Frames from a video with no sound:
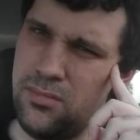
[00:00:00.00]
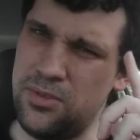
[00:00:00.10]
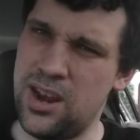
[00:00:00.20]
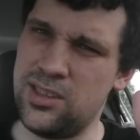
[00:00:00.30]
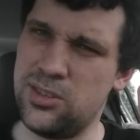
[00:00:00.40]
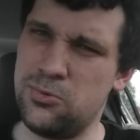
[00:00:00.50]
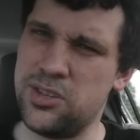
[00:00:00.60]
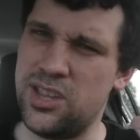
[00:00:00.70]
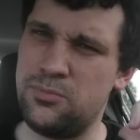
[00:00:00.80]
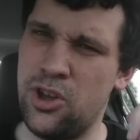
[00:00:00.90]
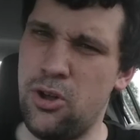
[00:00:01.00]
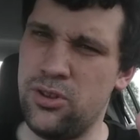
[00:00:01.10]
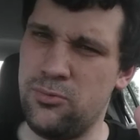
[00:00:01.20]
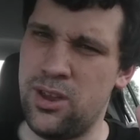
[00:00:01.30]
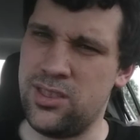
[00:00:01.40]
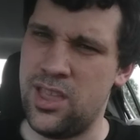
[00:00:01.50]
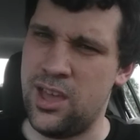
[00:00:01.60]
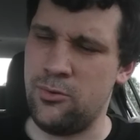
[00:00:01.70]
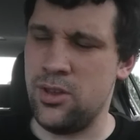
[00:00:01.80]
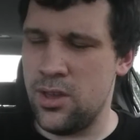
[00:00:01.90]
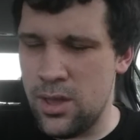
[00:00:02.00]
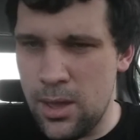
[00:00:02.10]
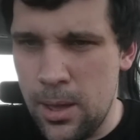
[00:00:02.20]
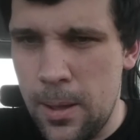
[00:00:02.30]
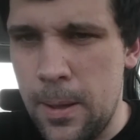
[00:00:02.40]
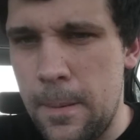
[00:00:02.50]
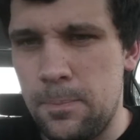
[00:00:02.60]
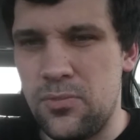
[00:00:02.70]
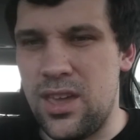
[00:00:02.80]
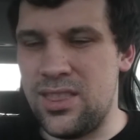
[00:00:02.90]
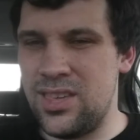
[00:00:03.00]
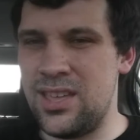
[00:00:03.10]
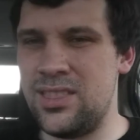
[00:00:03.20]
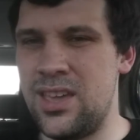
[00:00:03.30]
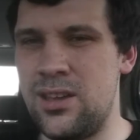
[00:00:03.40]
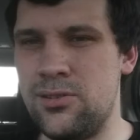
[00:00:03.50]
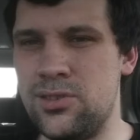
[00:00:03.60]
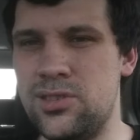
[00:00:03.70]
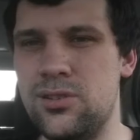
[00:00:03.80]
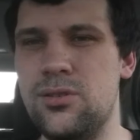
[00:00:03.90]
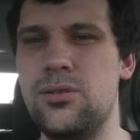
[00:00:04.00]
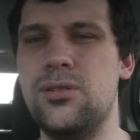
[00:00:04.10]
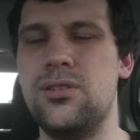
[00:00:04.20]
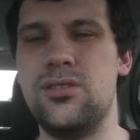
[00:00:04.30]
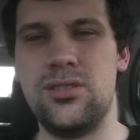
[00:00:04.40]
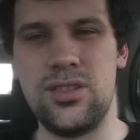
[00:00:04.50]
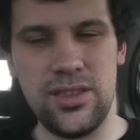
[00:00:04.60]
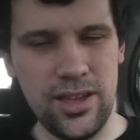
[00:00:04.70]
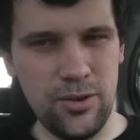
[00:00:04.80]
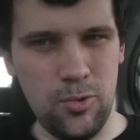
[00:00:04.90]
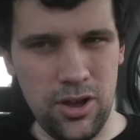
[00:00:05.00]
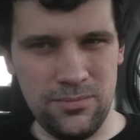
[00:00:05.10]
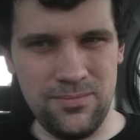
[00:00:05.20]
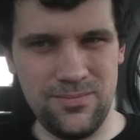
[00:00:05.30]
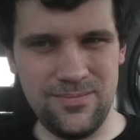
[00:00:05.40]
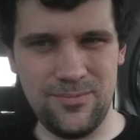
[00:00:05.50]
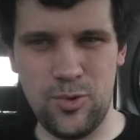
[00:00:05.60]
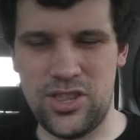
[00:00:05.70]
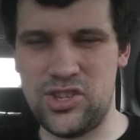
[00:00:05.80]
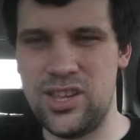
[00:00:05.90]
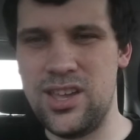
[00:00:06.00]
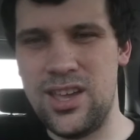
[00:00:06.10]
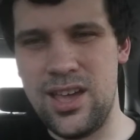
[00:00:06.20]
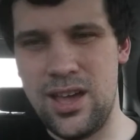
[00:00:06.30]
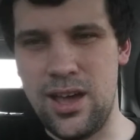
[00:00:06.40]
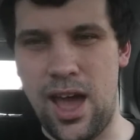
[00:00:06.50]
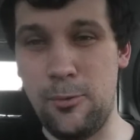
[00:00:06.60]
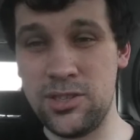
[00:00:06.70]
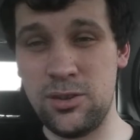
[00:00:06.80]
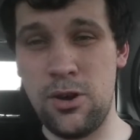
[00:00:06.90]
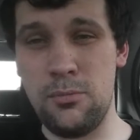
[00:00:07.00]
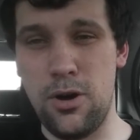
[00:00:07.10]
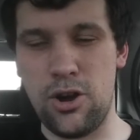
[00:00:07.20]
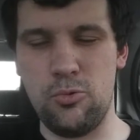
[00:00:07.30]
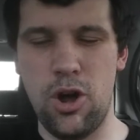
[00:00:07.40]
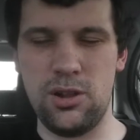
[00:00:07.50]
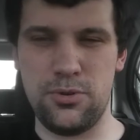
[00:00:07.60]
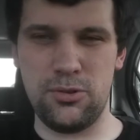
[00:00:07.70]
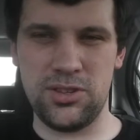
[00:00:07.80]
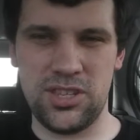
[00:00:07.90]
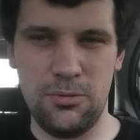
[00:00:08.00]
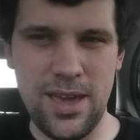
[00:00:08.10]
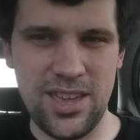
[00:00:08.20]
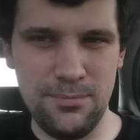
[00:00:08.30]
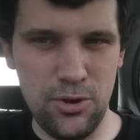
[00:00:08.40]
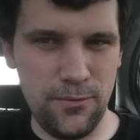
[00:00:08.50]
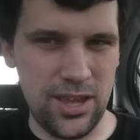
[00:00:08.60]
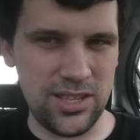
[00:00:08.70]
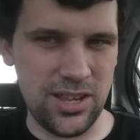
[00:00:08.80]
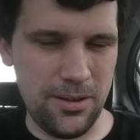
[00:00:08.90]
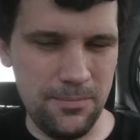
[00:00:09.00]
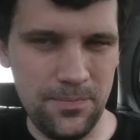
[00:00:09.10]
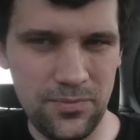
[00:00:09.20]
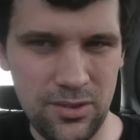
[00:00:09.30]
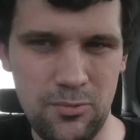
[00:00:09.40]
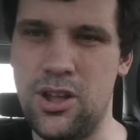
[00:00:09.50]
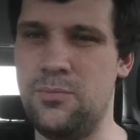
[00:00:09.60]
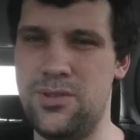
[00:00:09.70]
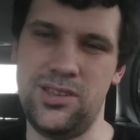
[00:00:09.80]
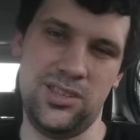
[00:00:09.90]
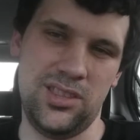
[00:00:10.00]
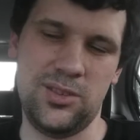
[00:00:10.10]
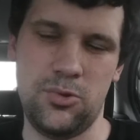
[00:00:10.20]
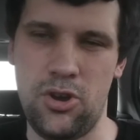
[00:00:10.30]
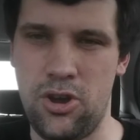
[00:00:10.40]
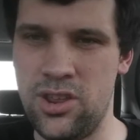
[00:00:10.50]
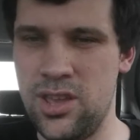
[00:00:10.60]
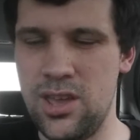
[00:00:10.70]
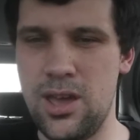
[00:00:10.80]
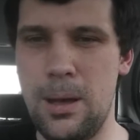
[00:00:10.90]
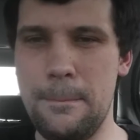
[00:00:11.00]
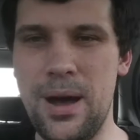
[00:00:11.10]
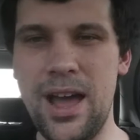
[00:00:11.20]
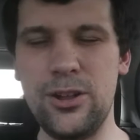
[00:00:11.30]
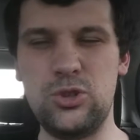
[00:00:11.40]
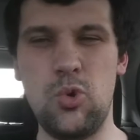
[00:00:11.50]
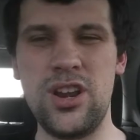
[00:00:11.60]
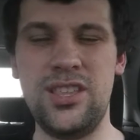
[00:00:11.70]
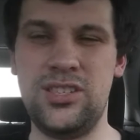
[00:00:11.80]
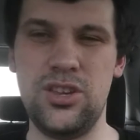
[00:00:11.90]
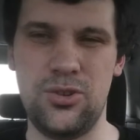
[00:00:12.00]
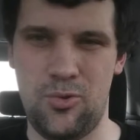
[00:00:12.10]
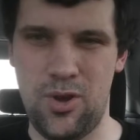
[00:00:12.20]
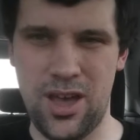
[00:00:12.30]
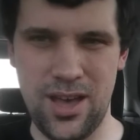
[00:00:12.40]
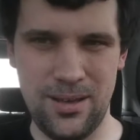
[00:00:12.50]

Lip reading: If that is a twist, I'm calling it right now. And then there's another one, which I wasn't aware Mark Wahlberg was still making movies. Well, at least in this regard. Mile 22.